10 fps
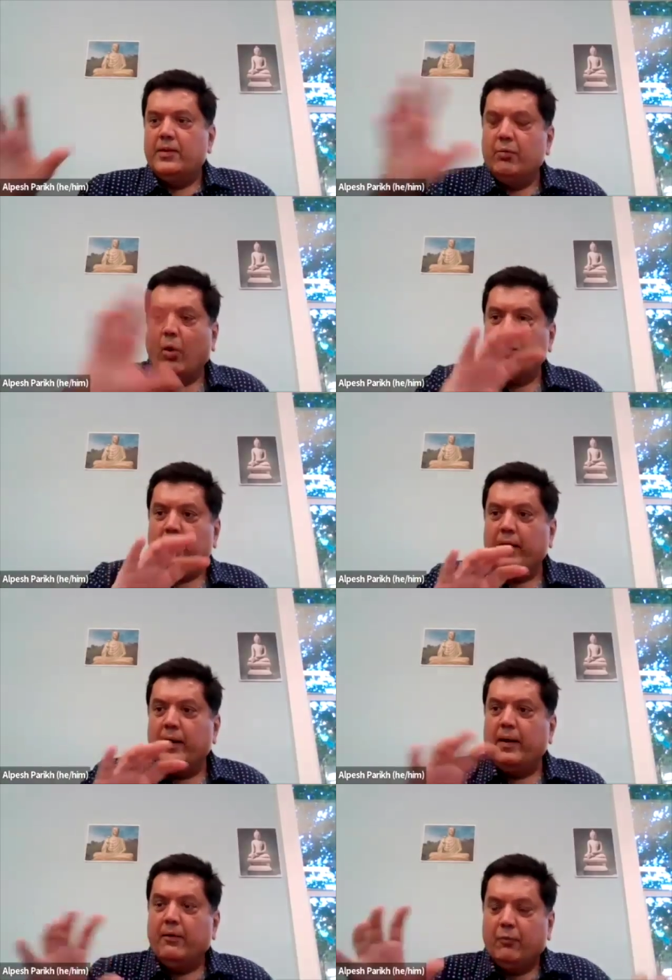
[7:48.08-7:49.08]
she watered
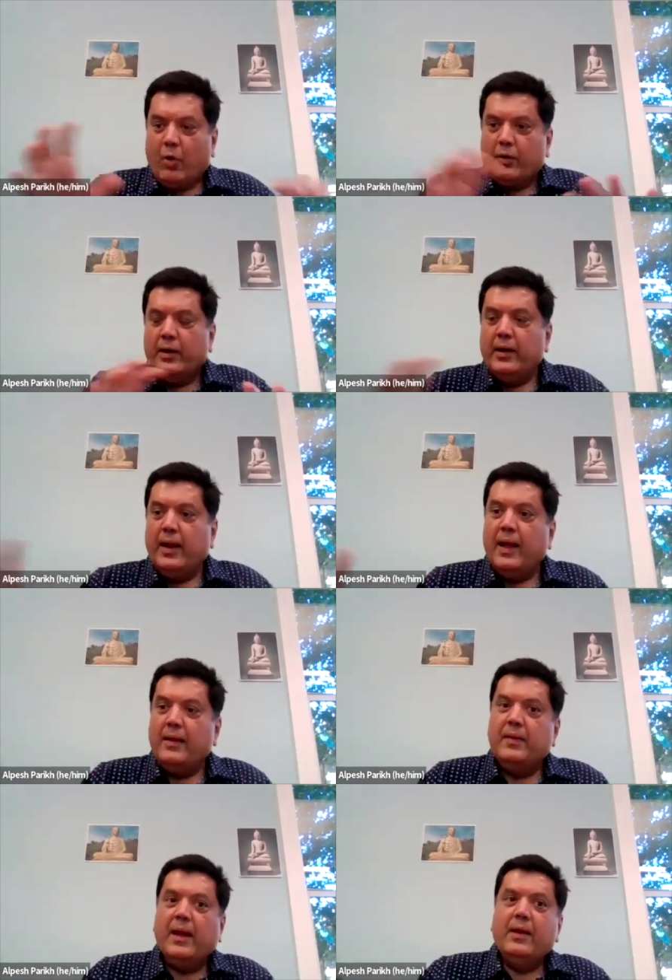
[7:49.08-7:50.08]
it,
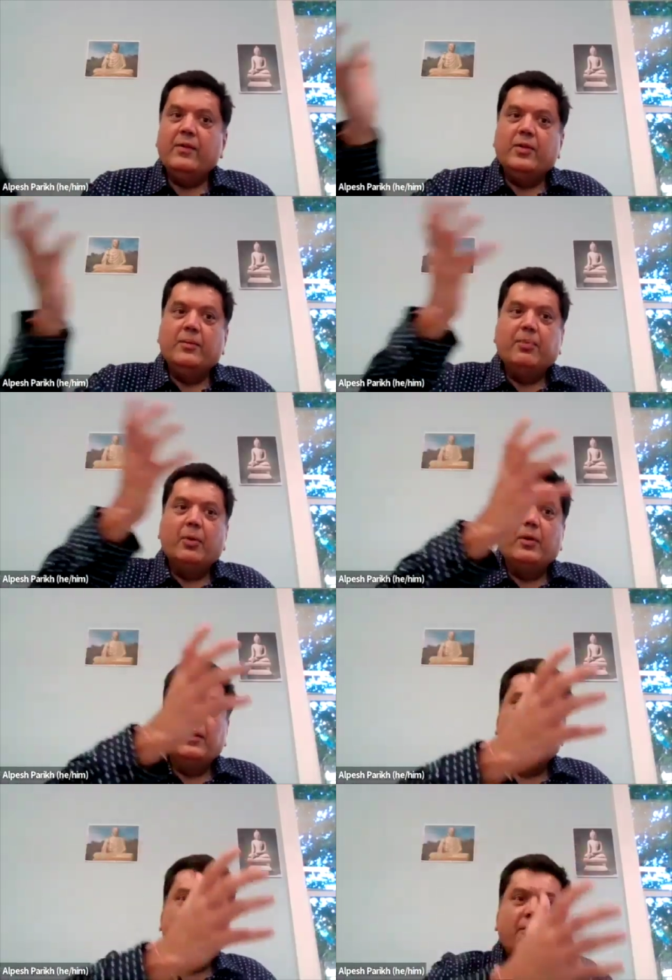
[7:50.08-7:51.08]
and then she put
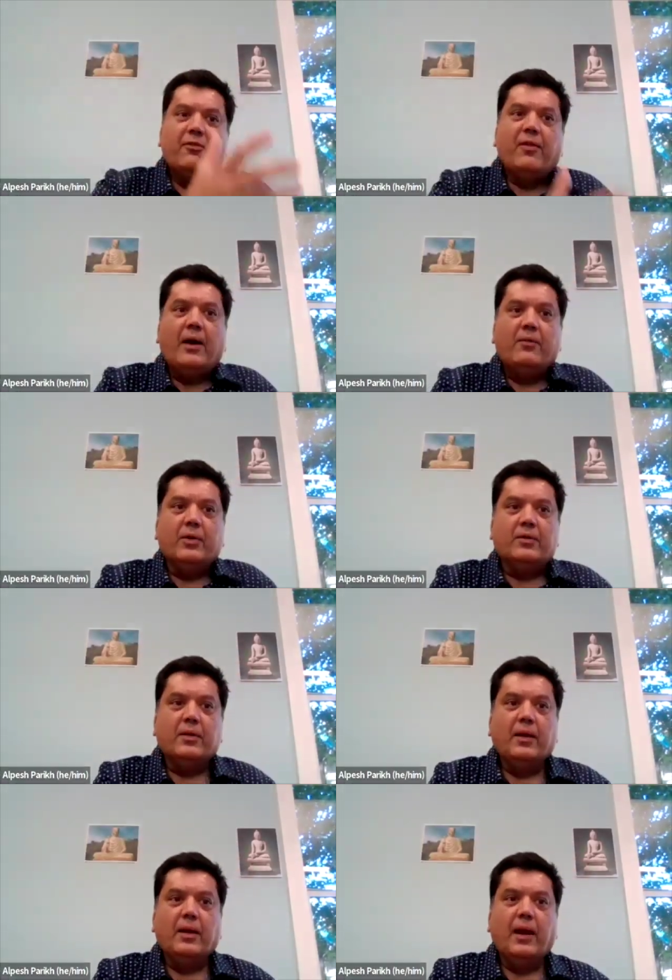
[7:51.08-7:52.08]

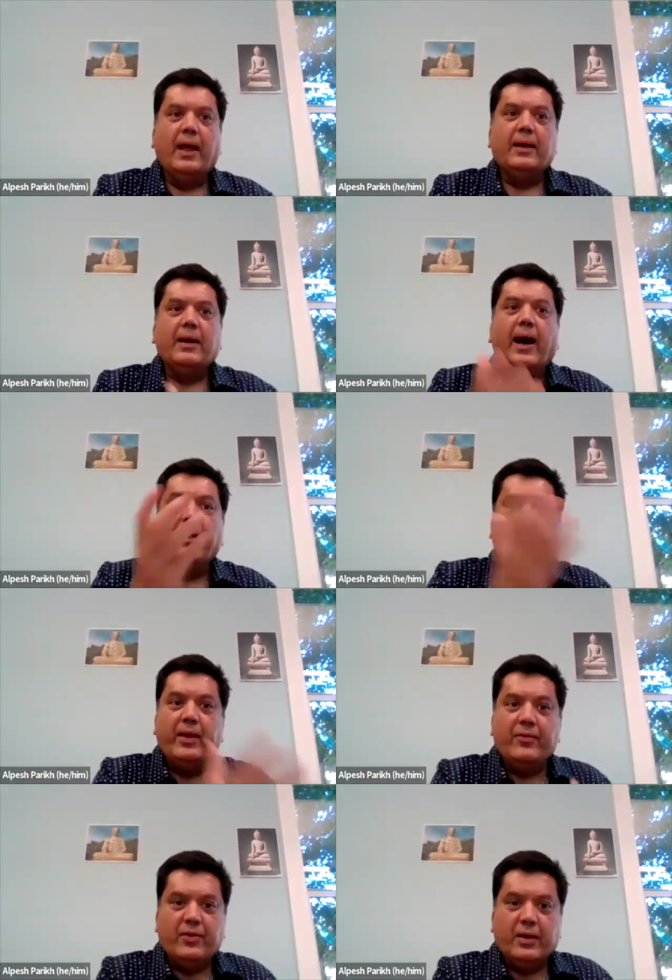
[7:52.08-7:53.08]
flowers like
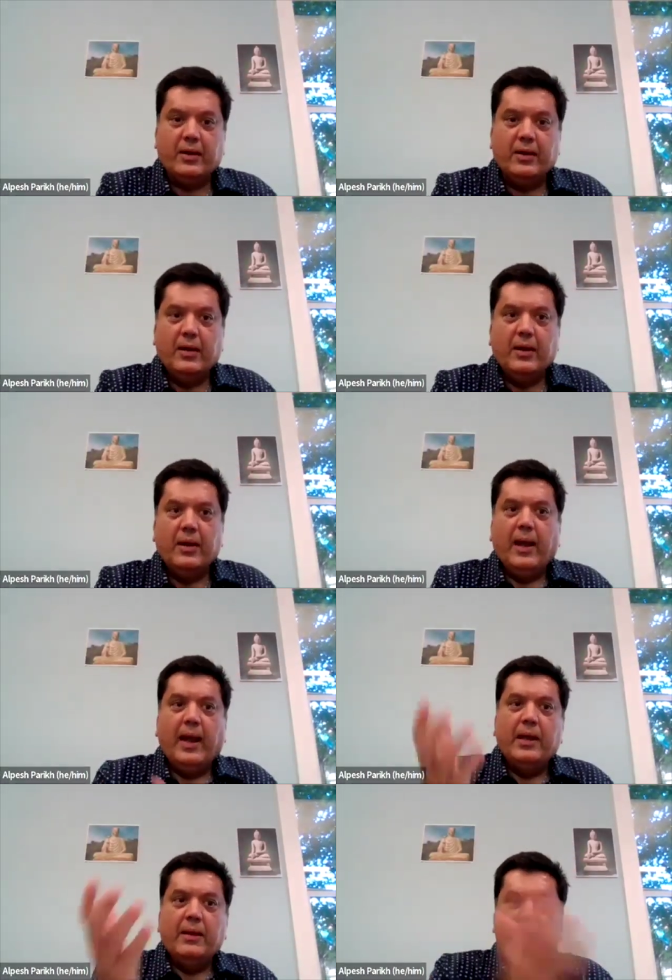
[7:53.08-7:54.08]
hydrangea
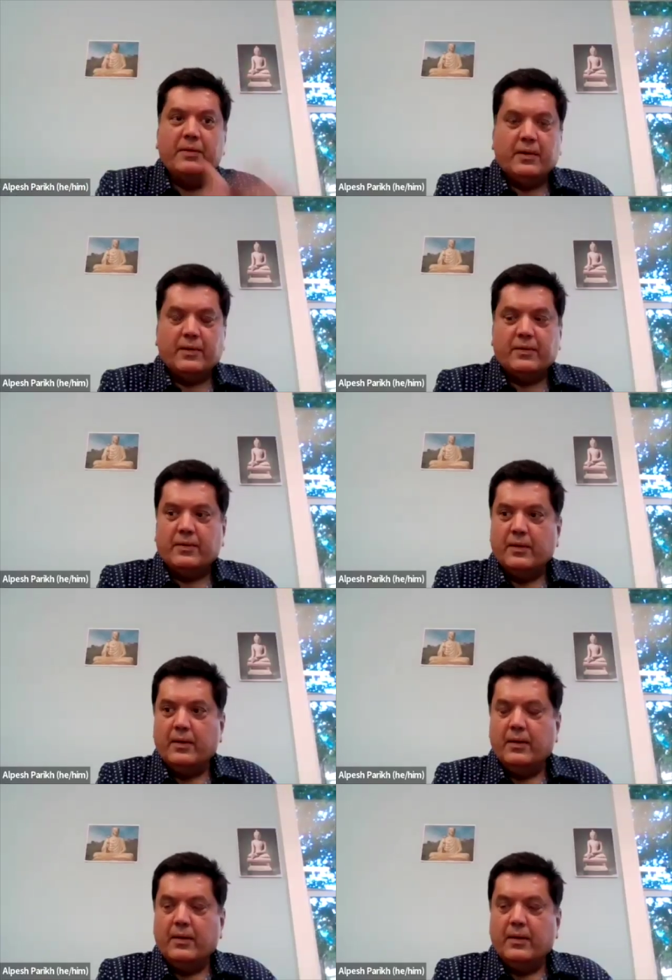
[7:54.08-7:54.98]
and hibiscus.